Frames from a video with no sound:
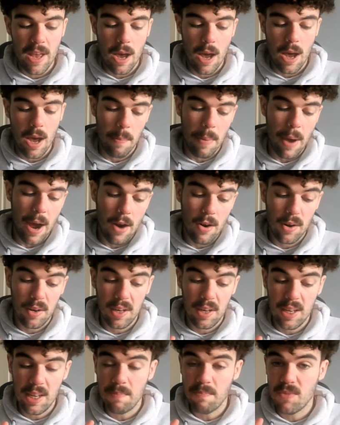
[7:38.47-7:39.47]

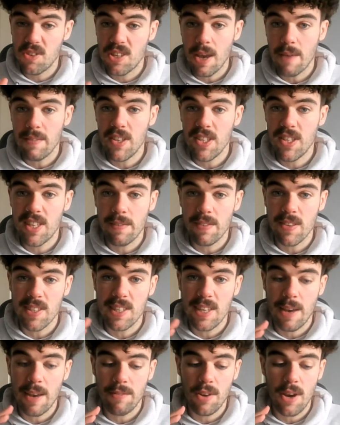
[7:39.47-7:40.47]
apparently
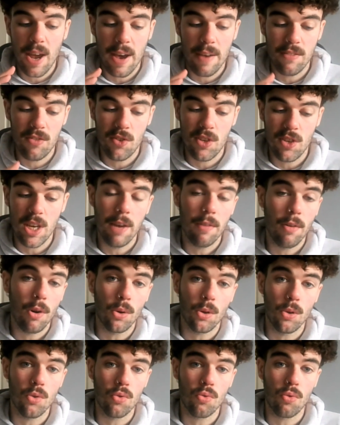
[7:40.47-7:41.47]
777 have zero
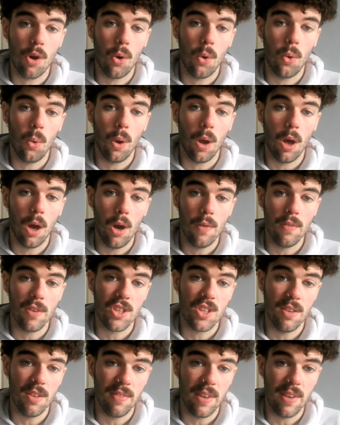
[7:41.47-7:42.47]
control over
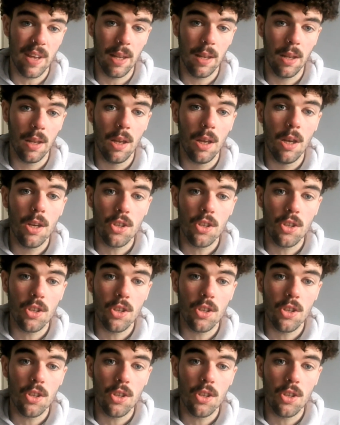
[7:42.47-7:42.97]
Seville.